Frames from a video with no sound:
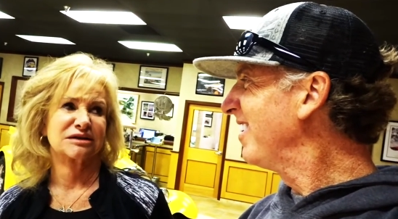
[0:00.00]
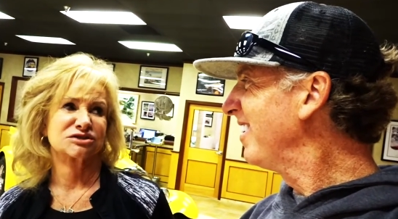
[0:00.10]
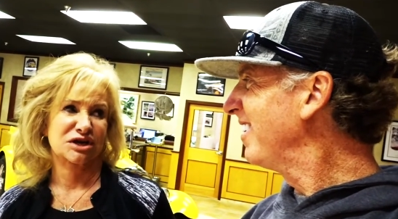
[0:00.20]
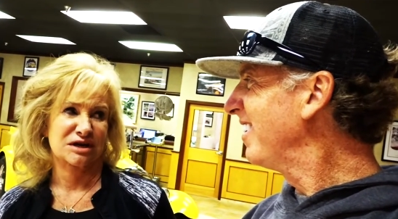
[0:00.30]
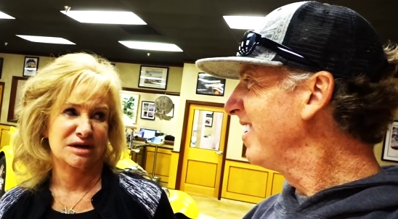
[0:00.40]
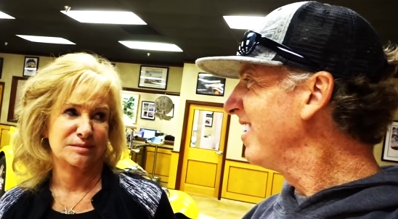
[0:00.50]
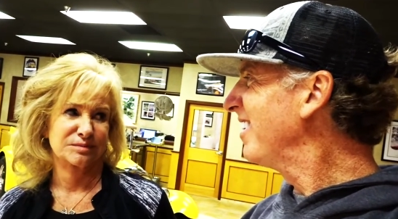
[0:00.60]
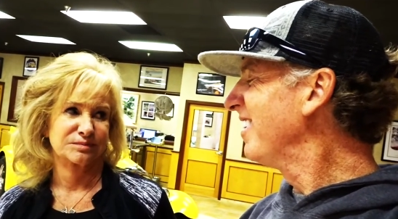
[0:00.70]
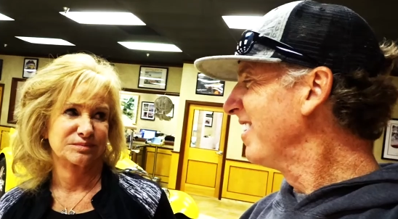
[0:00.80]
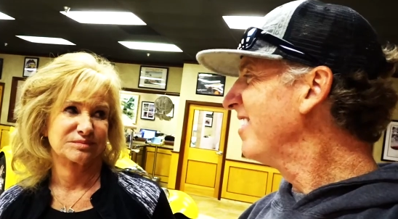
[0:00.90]
Speaker 1: a job."
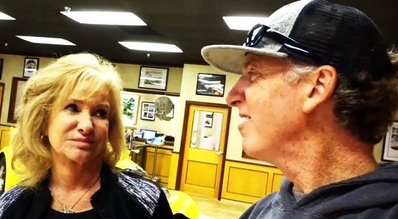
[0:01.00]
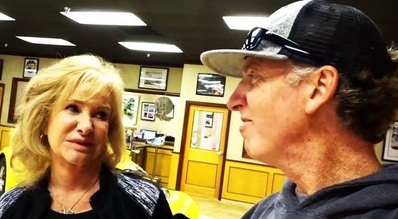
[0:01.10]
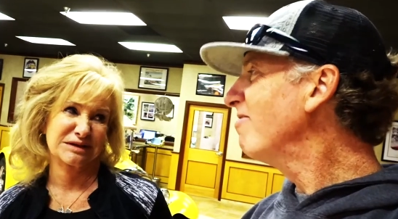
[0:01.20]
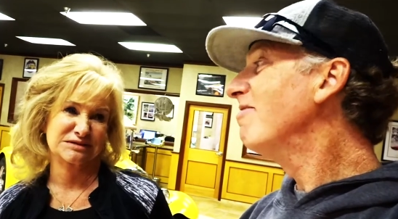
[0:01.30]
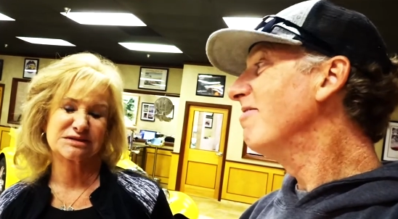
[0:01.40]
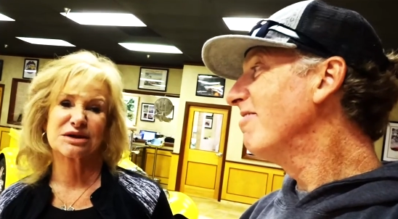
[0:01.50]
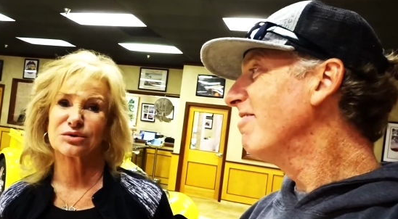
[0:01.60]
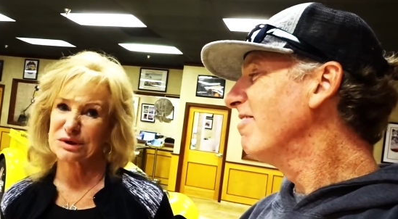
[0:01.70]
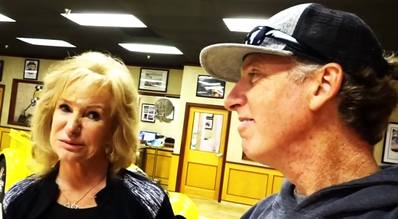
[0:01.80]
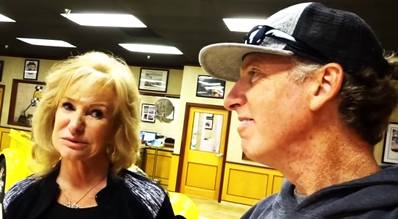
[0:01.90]
And so
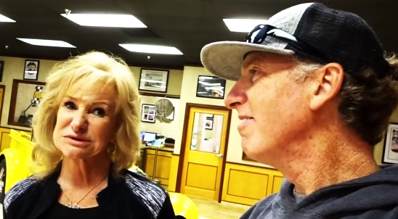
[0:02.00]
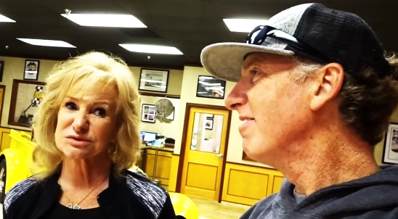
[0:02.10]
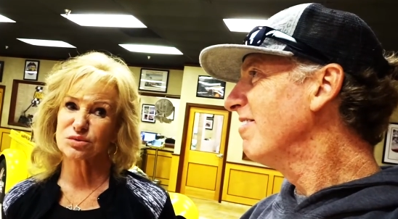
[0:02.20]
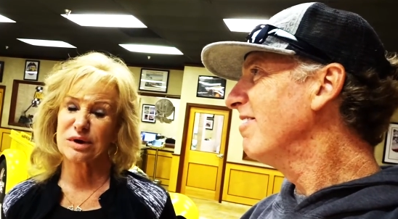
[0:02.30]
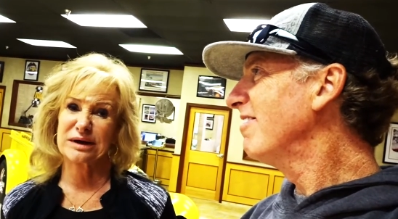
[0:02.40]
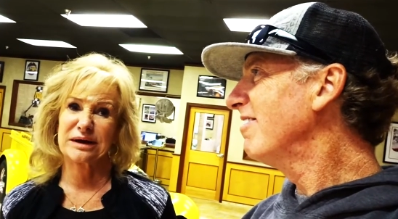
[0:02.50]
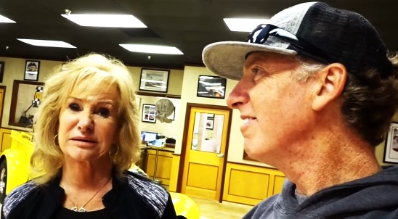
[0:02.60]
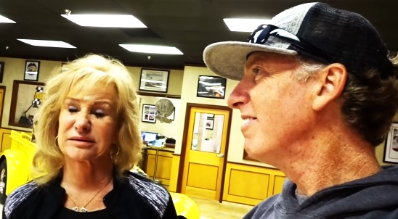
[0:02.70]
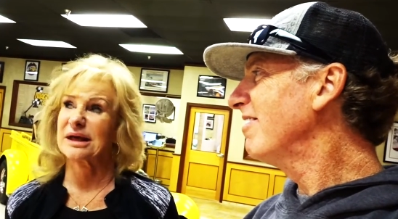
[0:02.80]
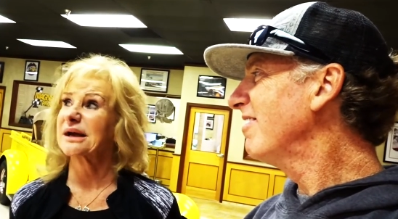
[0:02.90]
he was with,
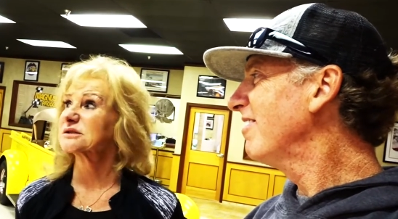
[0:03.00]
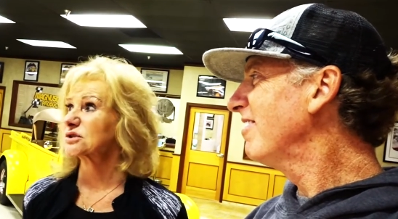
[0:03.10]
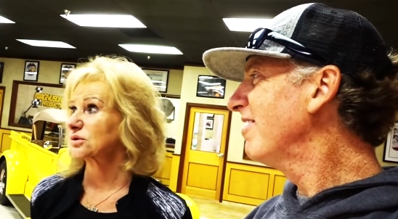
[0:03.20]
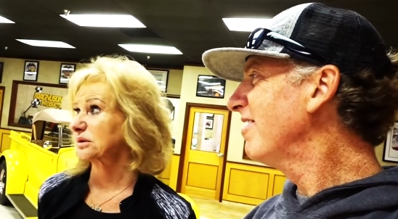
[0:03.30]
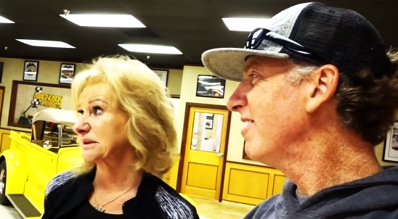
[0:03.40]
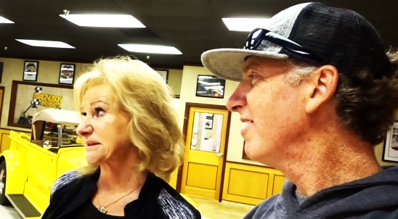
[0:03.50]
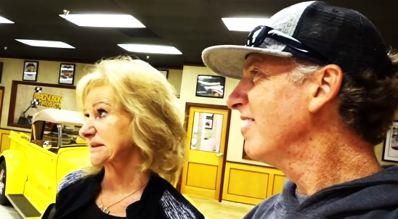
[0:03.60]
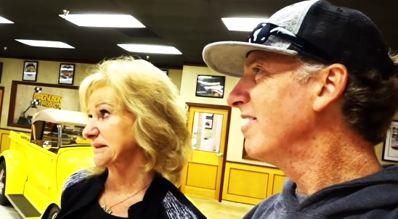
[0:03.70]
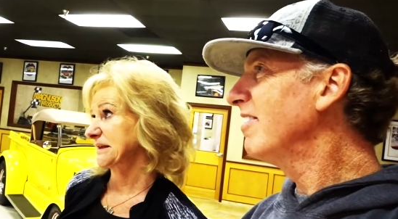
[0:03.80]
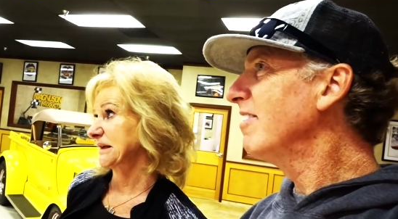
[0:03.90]
as you can
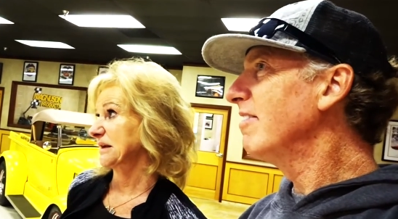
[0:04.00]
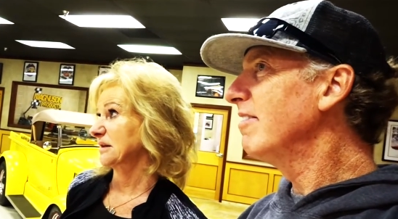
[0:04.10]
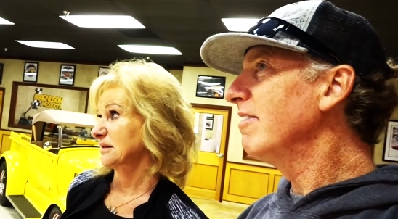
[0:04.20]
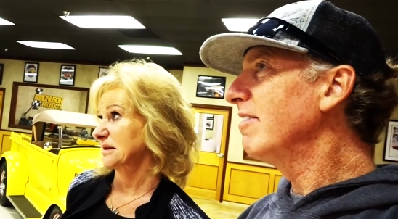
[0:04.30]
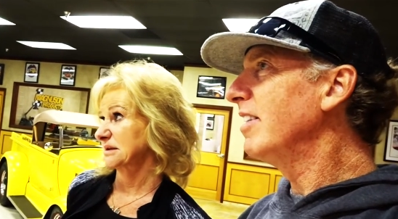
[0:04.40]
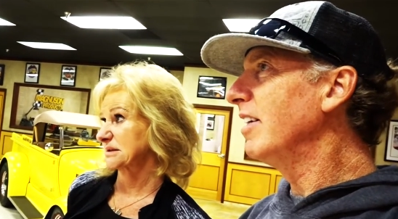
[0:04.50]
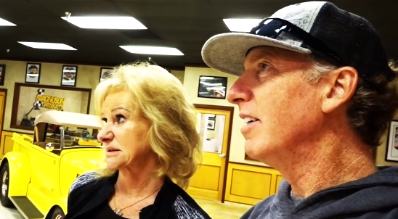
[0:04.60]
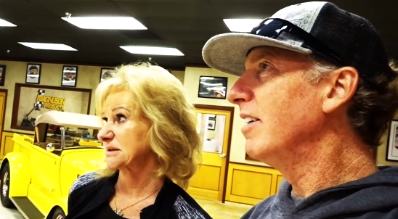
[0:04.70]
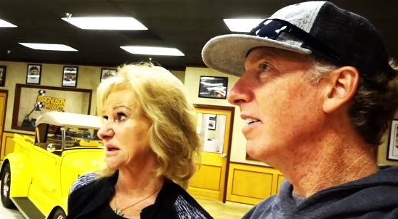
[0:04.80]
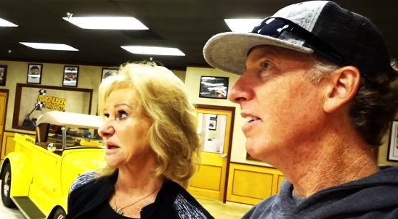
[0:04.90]
see,
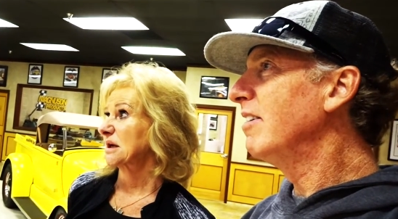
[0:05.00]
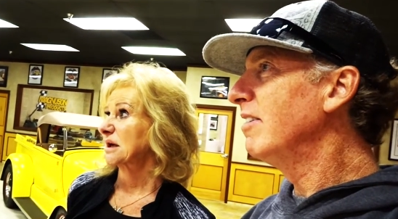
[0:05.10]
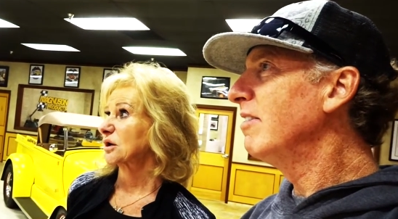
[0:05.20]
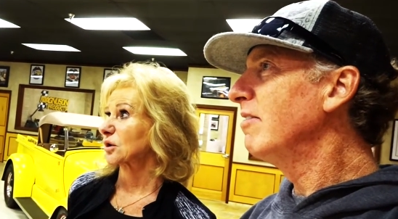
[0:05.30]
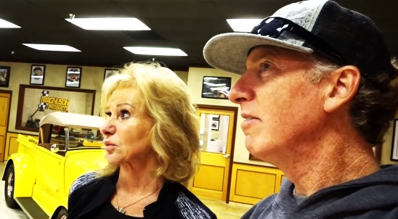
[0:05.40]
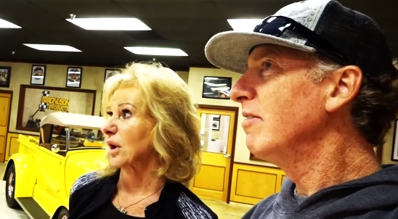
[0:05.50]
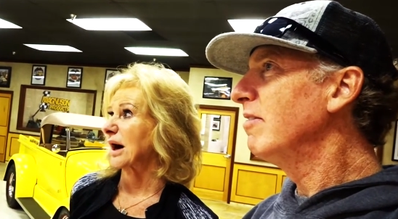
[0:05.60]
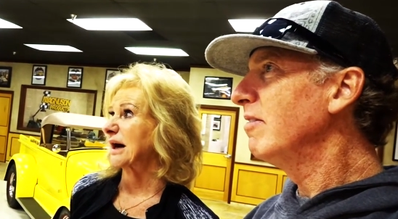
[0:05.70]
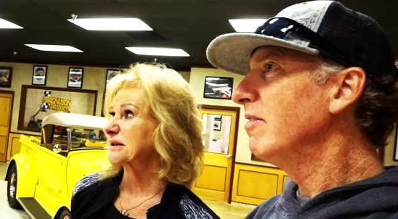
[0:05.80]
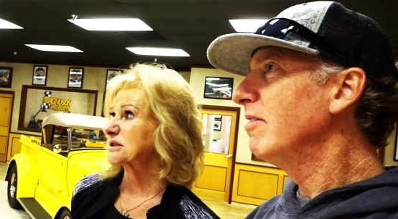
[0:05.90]
this
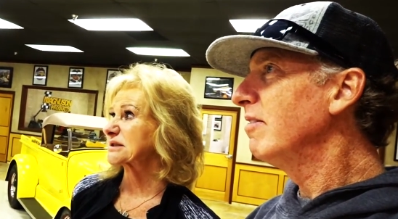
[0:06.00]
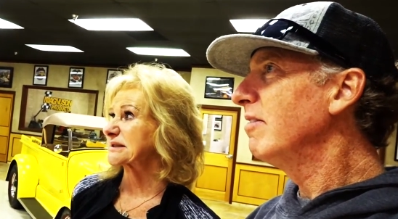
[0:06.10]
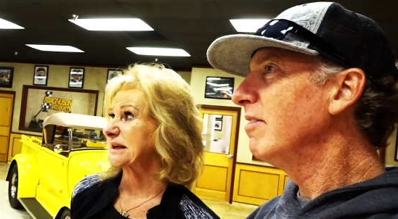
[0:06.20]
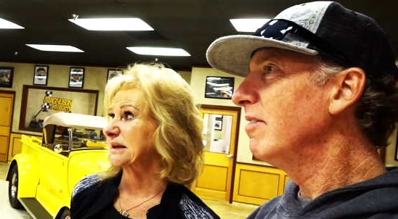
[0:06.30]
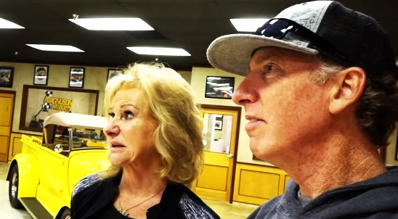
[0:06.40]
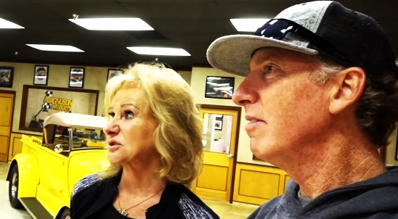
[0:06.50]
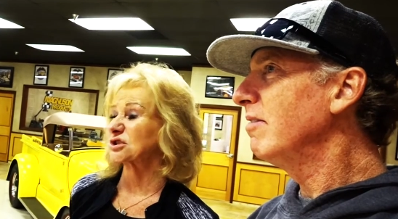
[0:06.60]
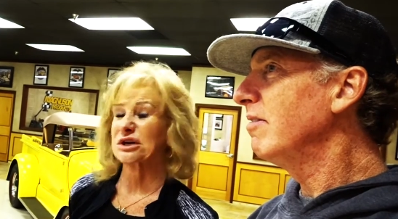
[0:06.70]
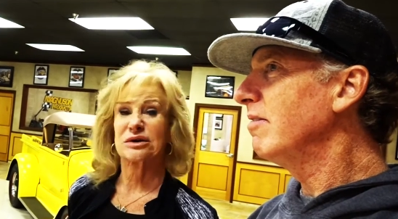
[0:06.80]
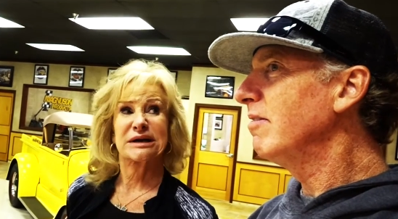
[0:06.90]
garage scene.
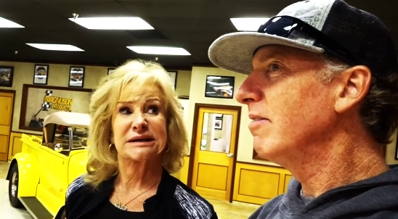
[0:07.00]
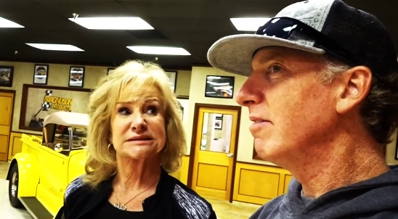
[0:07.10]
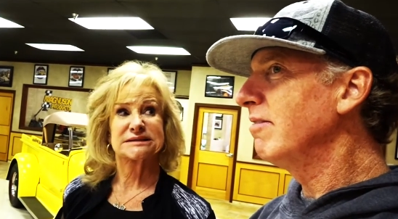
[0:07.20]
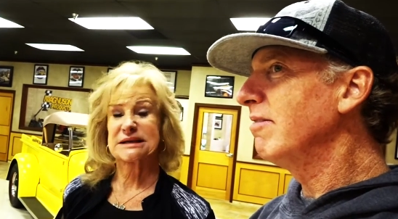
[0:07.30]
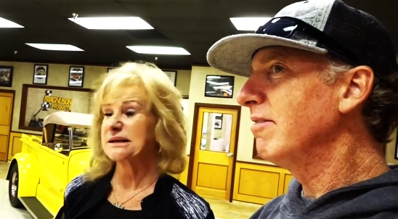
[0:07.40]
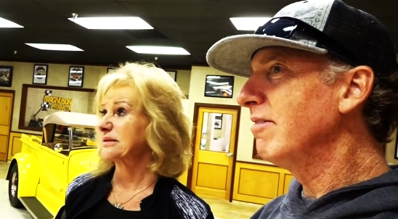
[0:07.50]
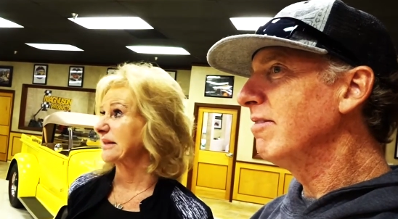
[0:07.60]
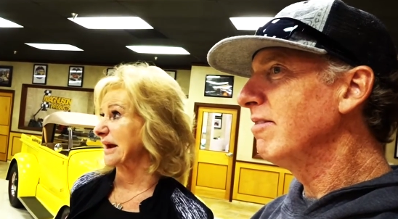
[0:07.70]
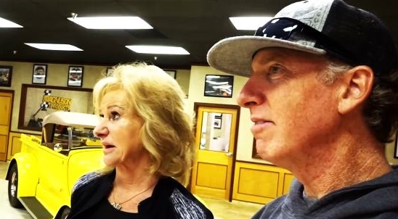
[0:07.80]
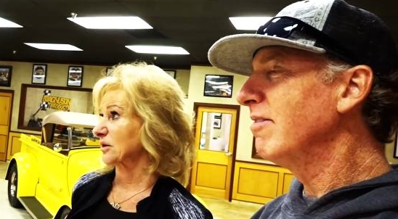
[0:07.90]
Jerry is in
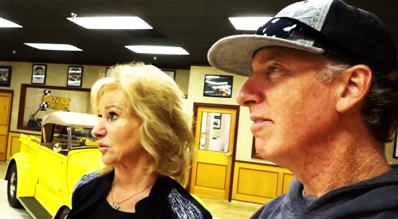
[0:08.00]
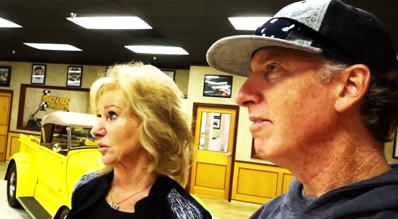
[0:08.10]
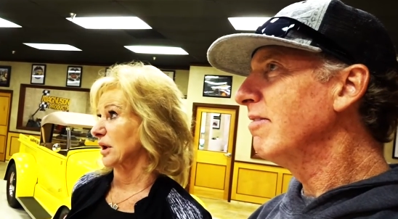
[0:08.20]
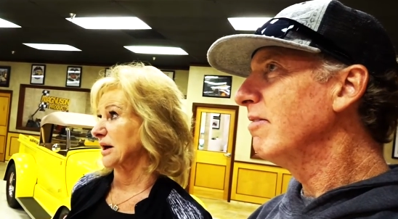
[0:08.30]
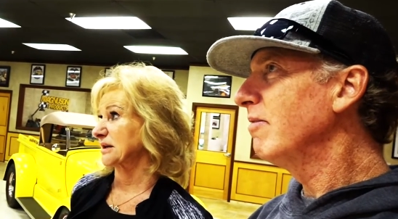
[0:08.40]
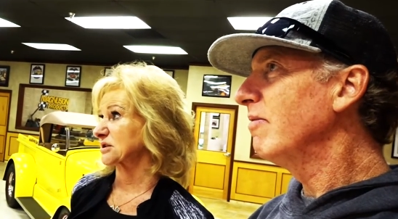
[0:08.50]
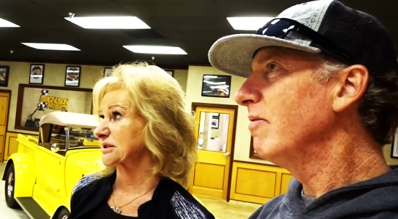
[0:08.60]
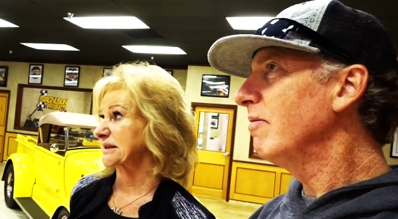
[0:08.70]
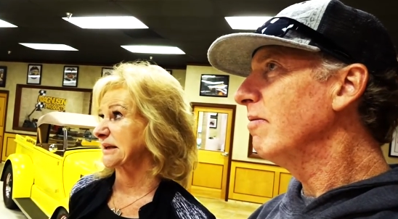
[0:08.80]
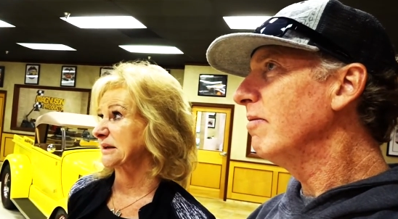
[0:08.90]
that garage
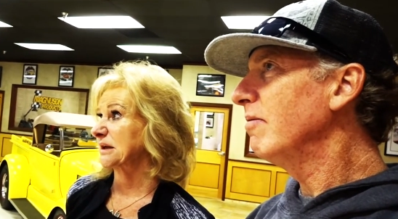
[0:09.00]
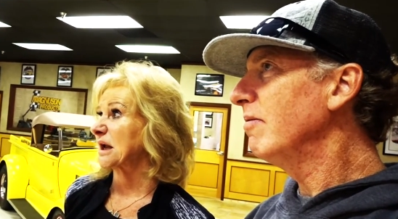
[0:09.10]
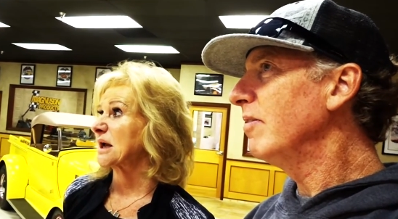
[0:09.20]
scene.